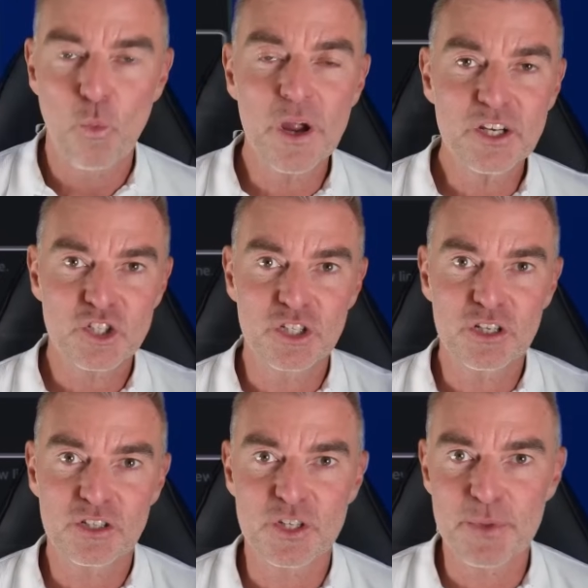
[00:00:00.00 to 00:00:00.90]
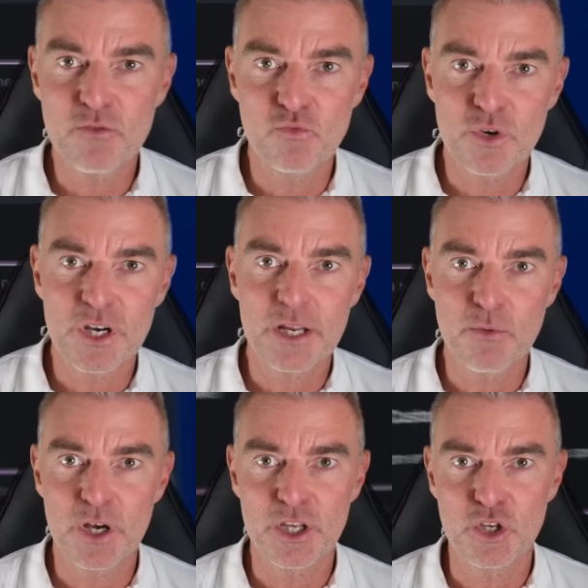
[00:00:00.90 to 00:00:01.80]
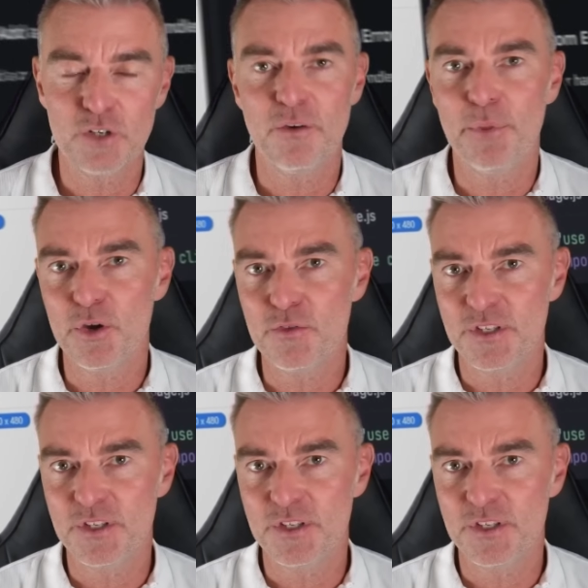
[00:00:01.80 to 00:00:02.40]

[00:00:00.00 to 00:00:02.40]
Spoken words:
which looks to be really, really good for both